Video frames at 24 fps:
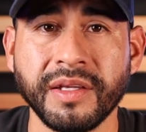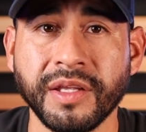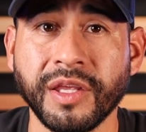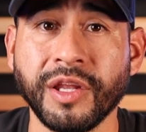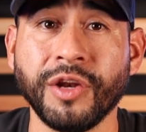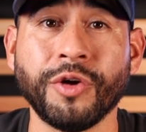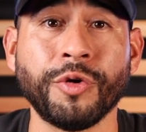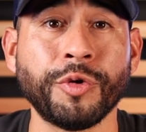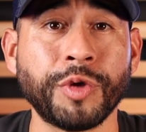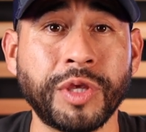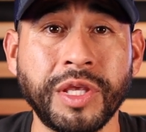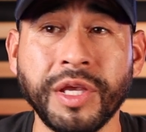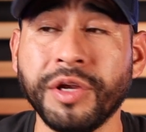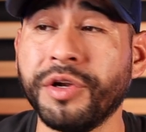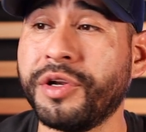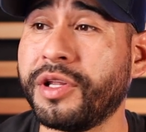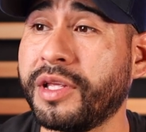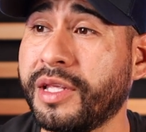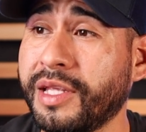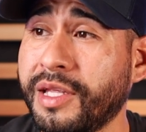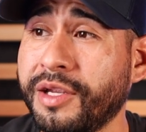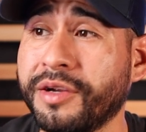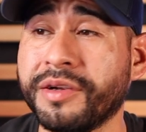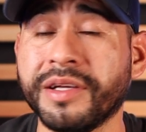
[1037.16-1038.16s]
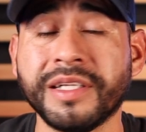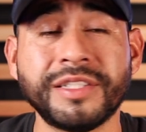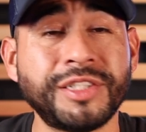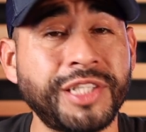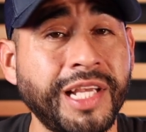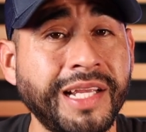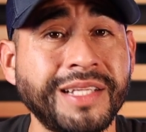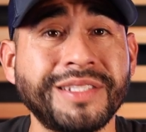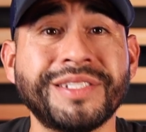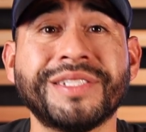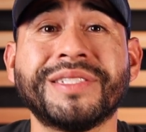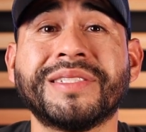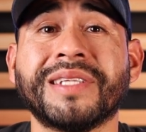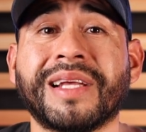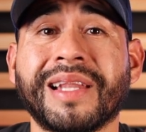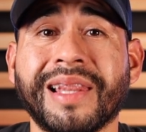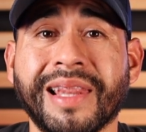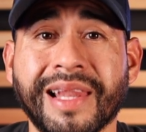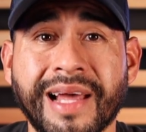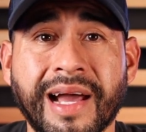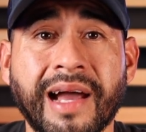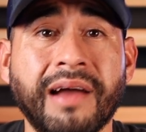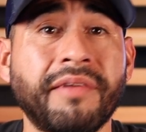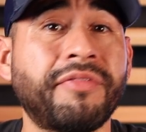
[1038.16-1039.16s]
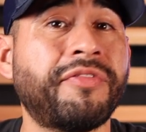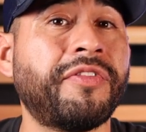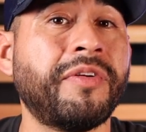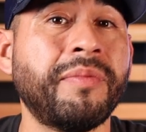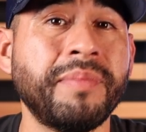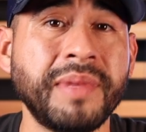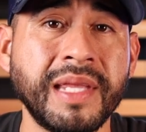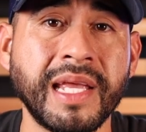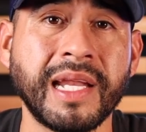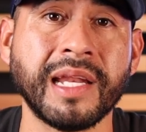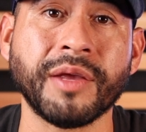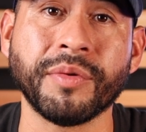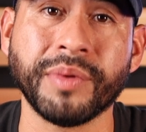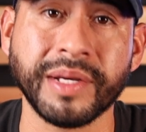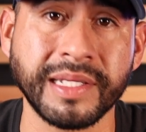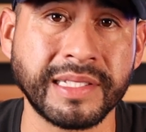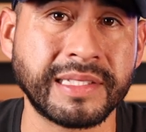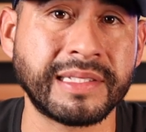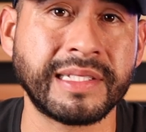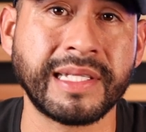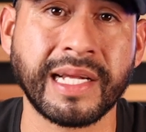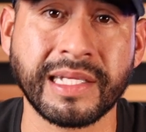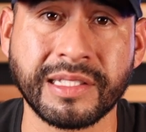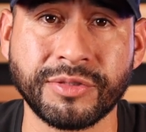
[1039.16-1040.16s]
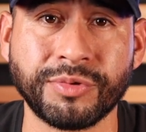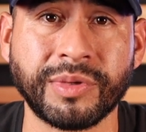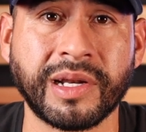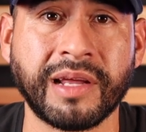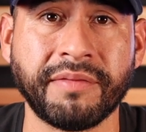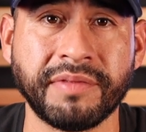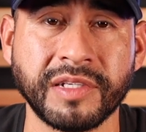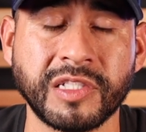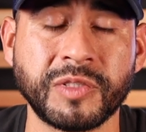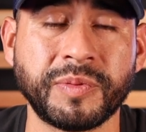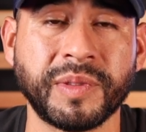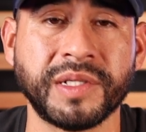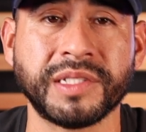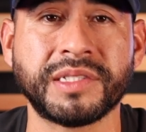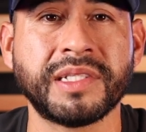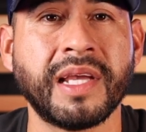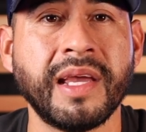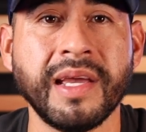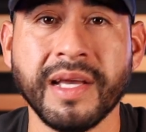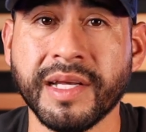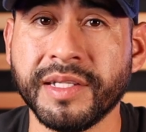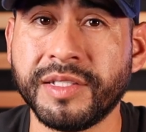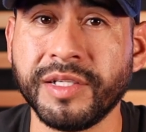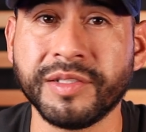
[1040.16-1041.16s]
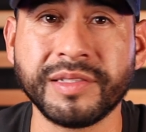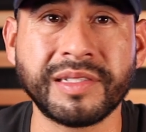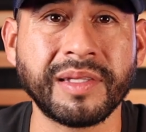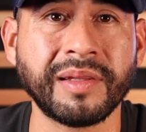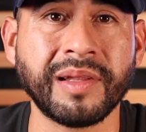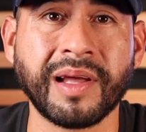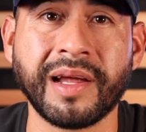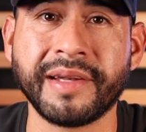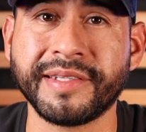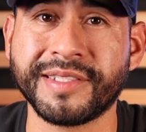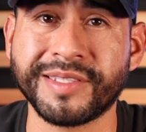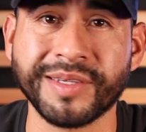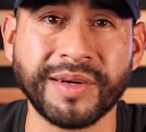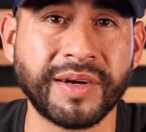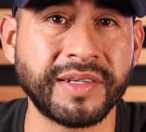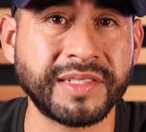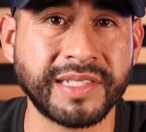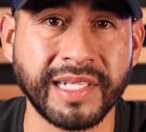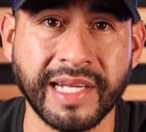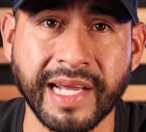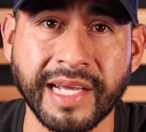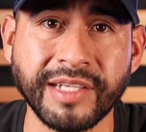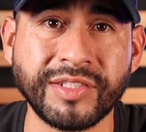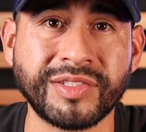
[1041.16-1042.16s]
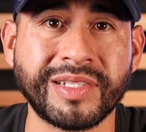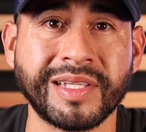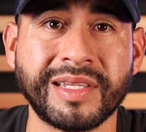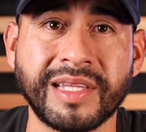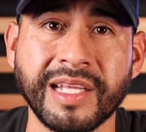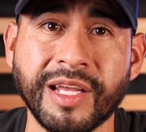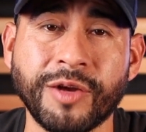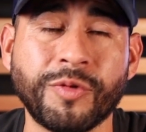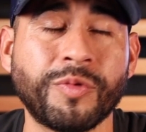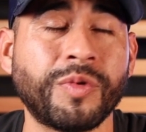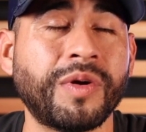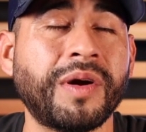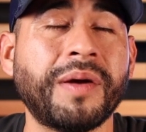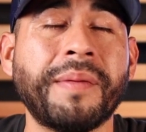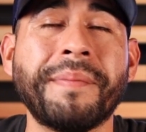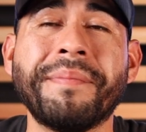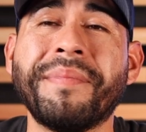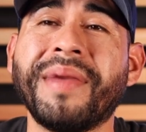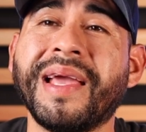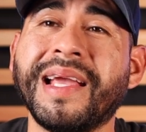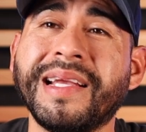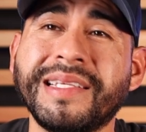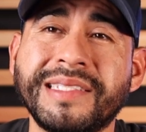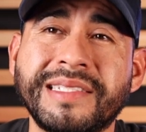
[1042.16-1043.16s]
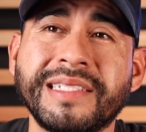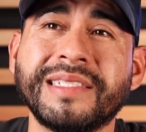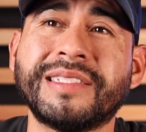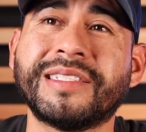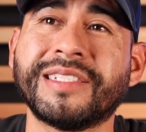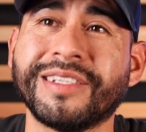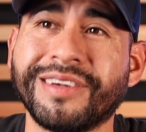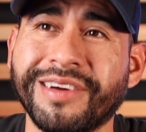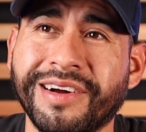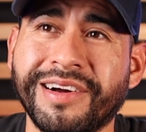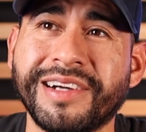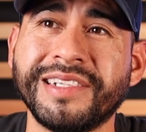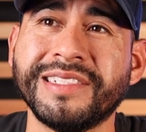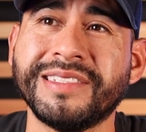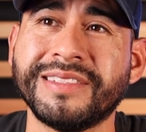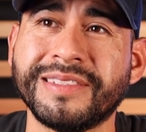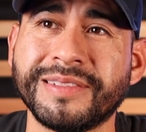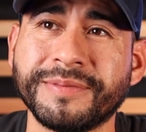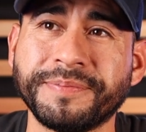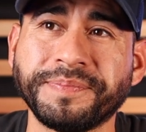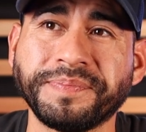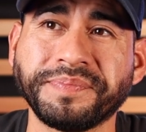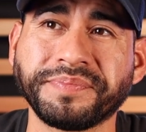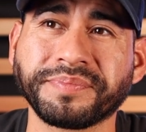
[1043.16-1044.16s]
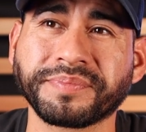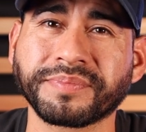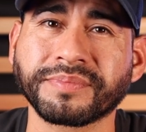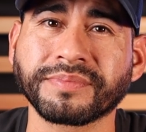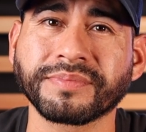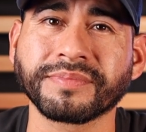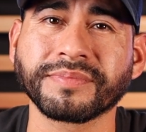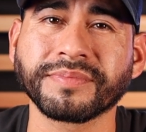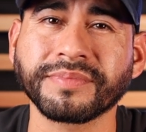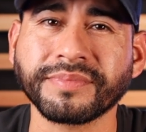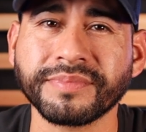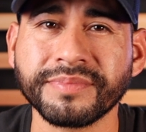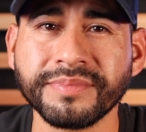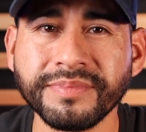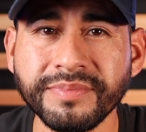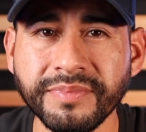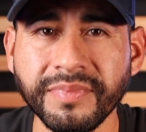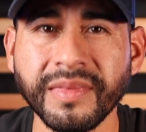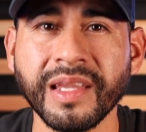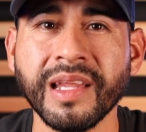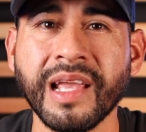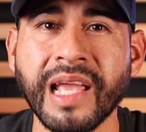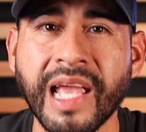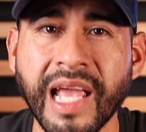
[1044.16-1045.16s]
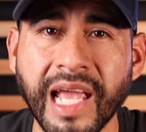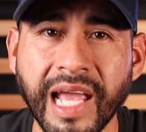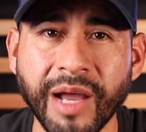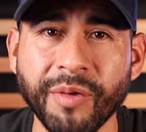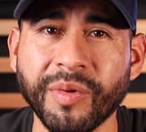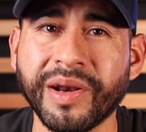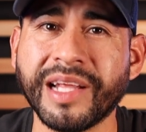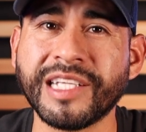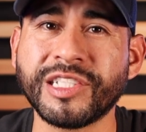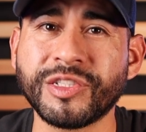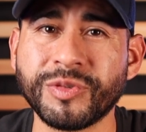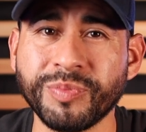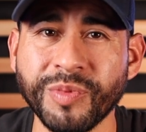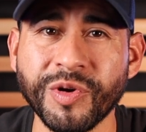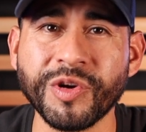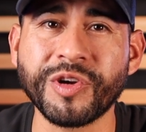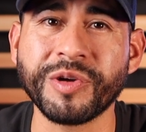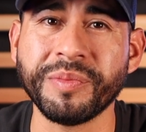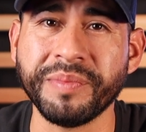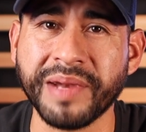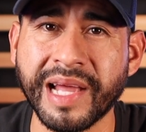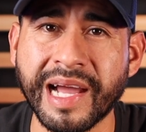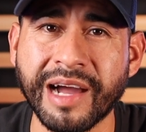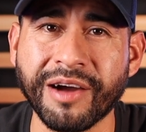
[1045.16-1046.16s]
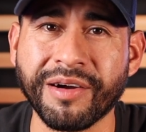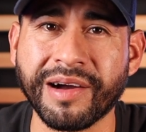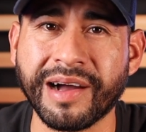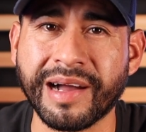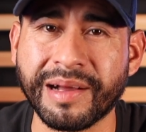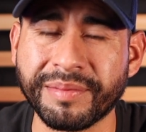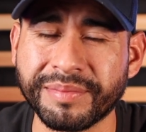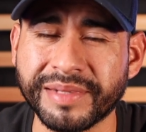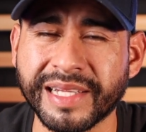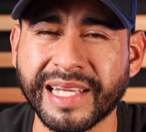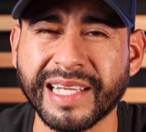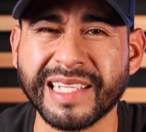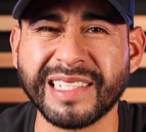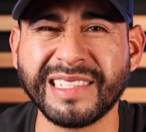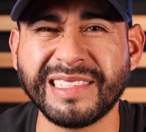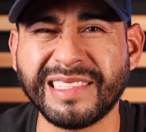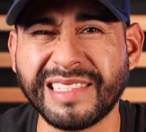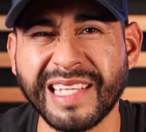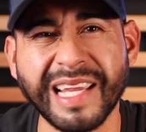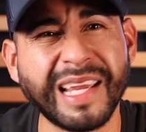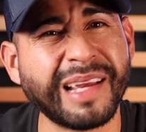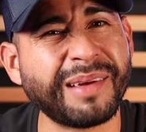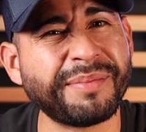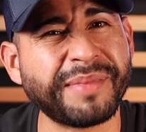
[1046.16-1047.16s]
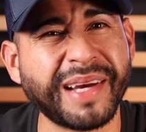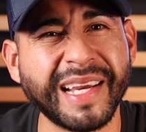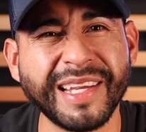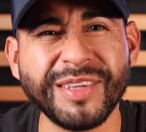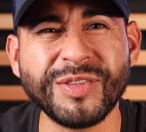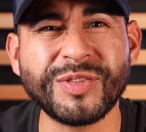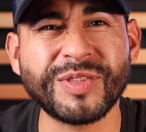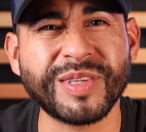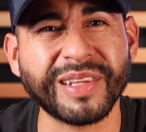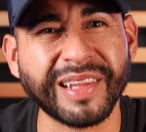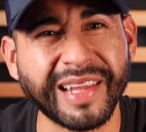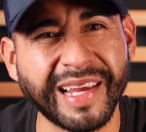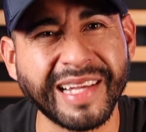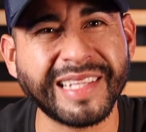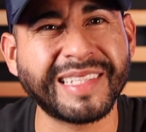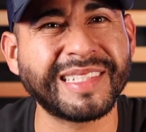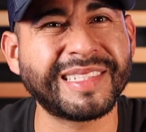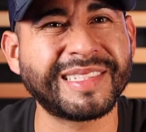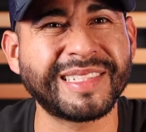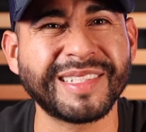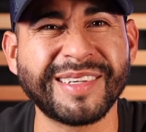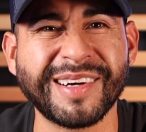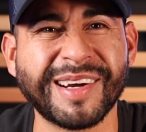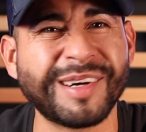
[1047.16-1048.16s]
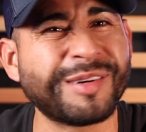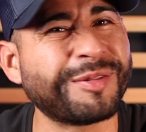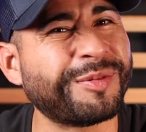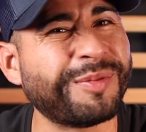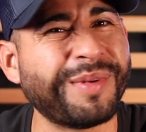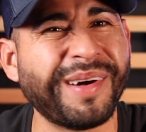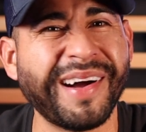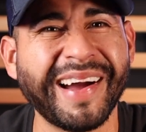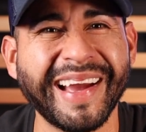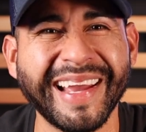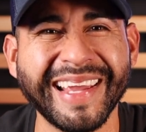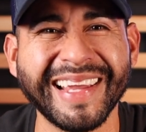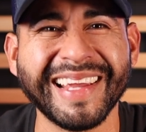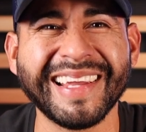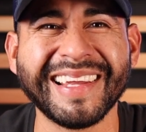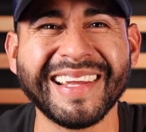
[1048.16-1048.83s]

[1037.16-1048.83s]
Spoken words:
Year to year, it changes a lot. For me anyways, that's what I've experienced. There's a lot of cigars that I used to think were amazing cigars. And when I smoke them now, I'm like, damn, I used to like the cigar. Why?